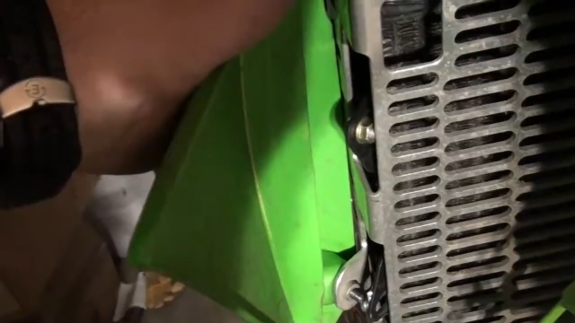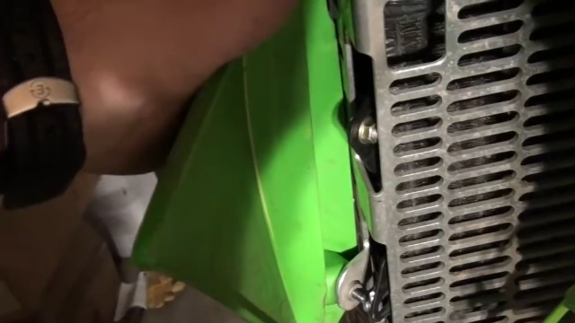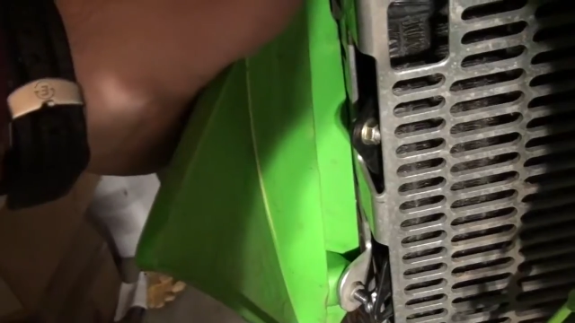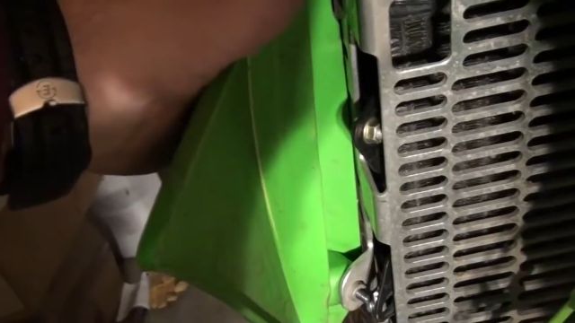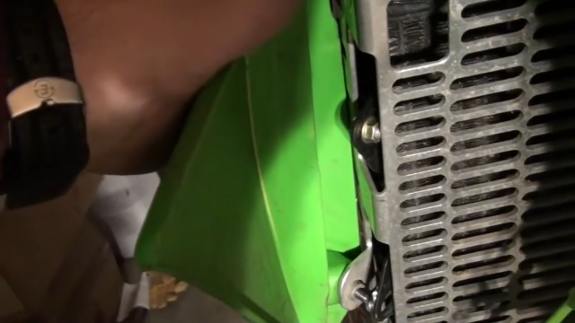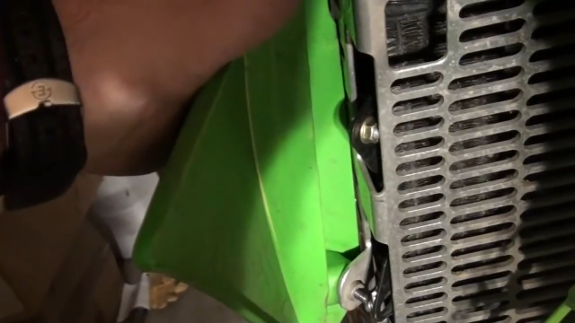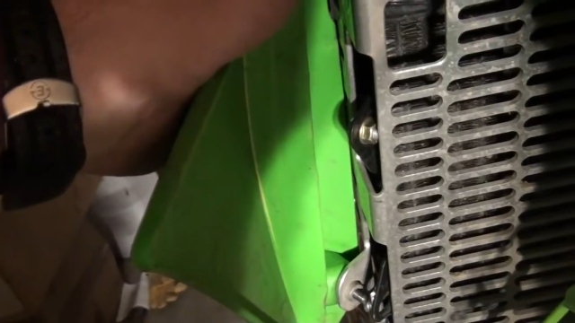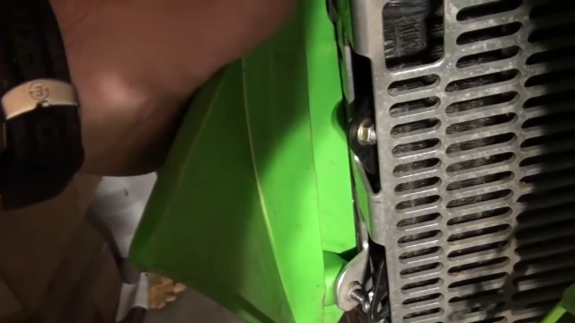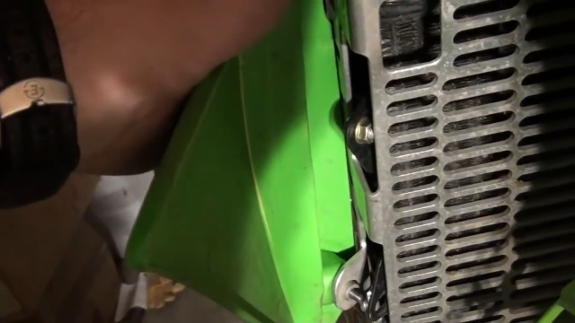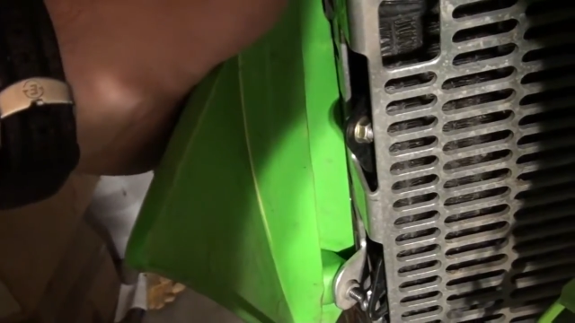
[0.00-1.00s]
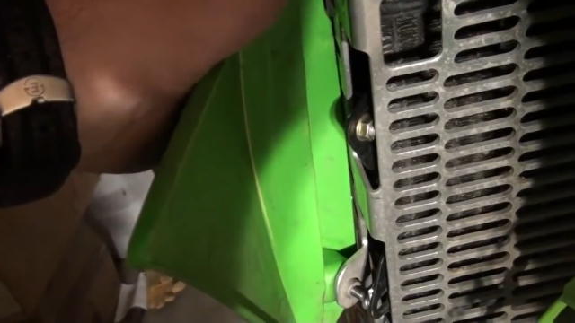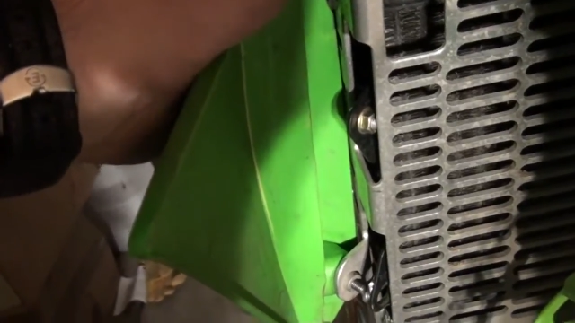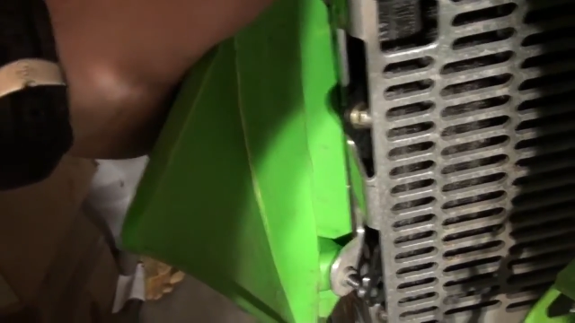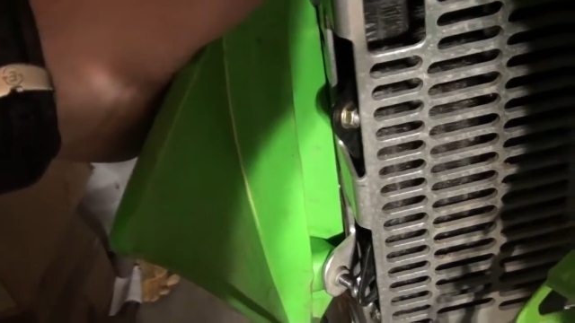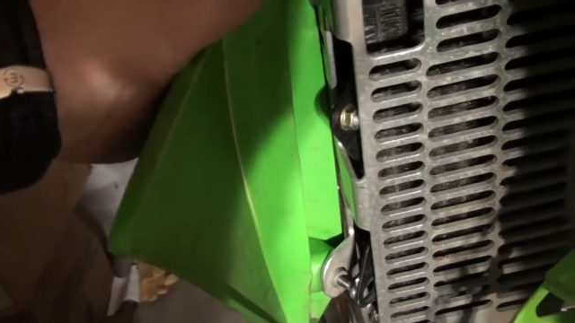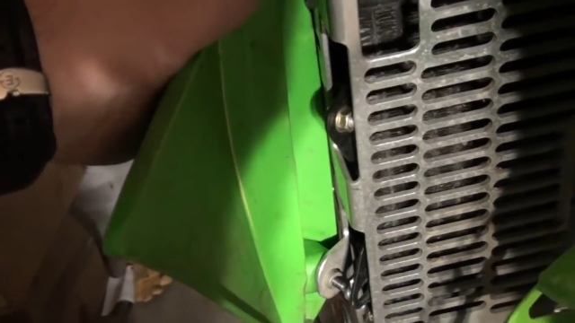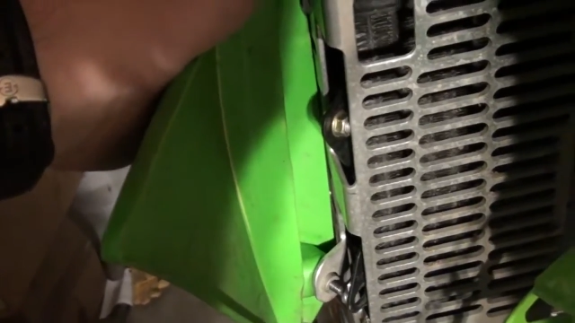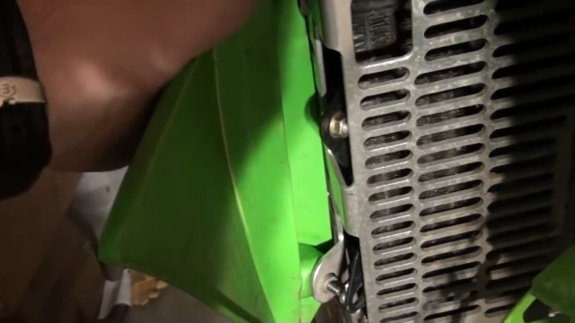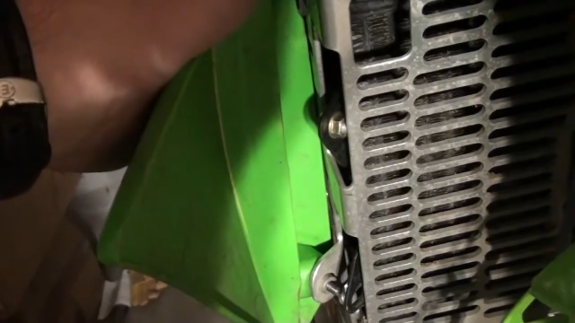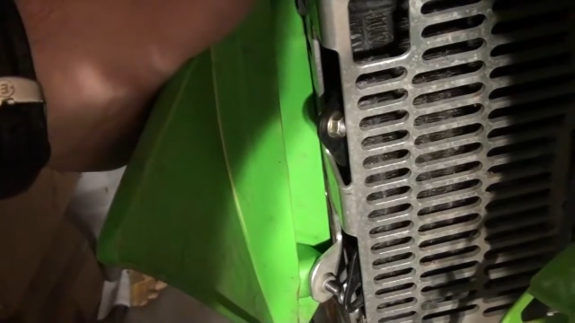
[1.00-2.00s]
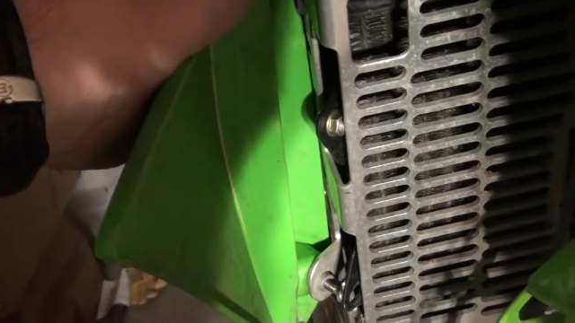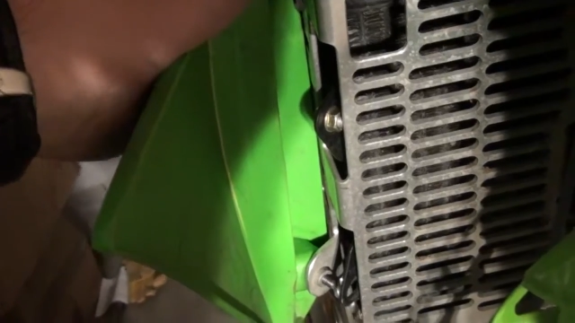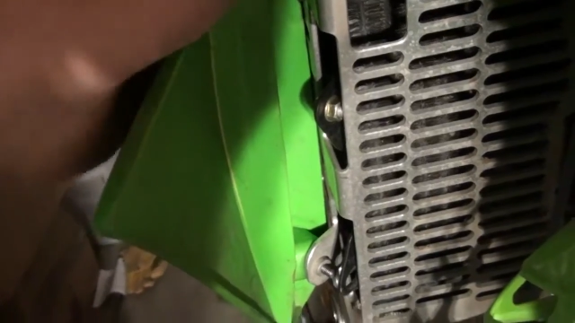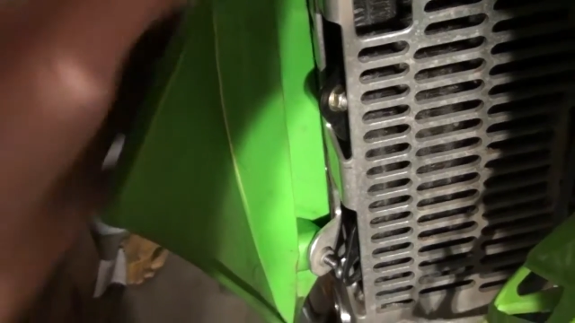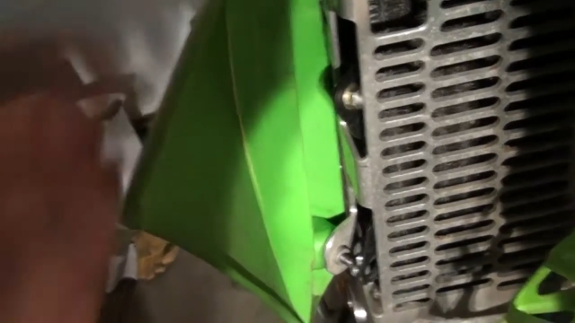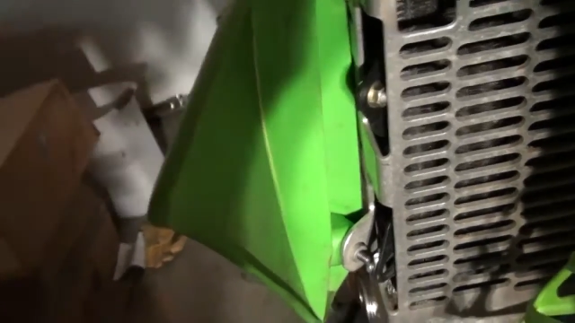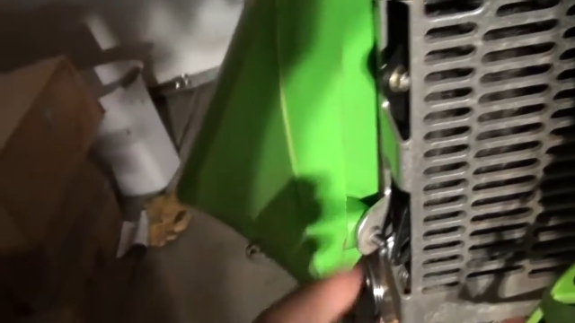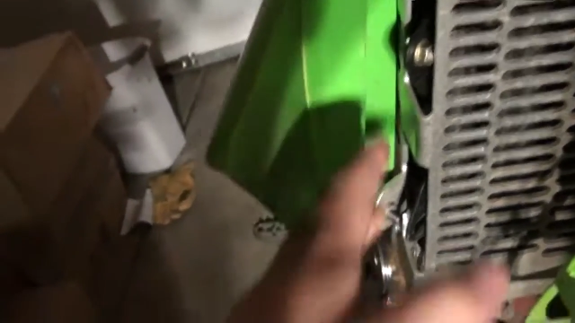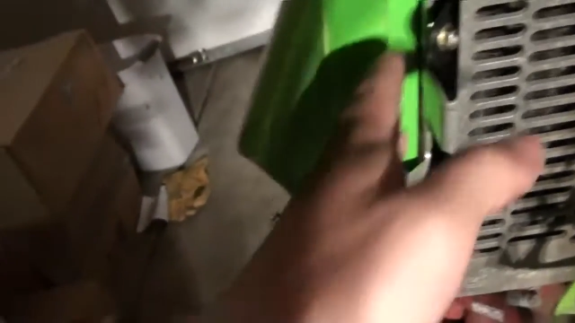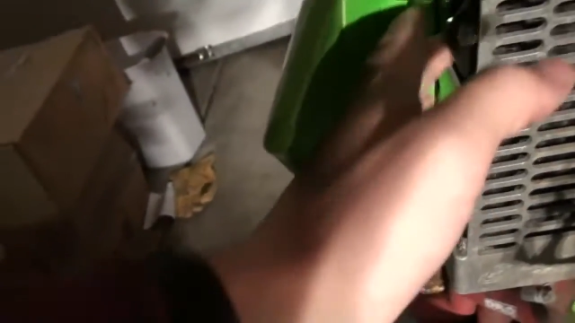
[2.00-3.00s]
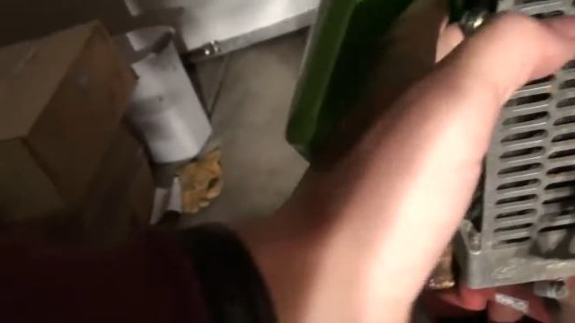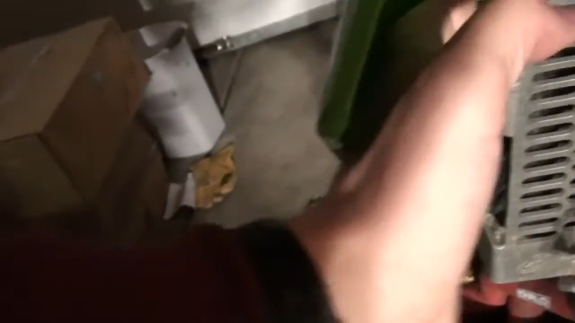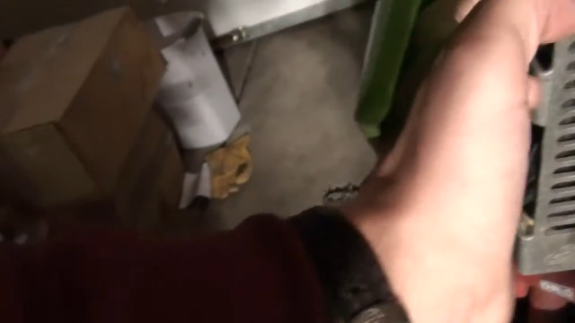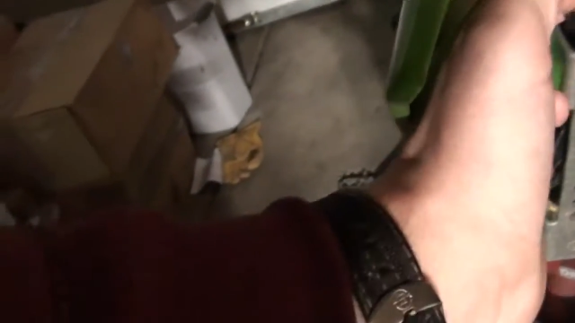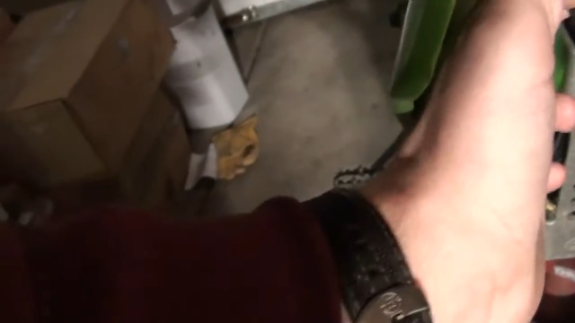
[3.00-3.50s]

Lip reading: (no speaker visible)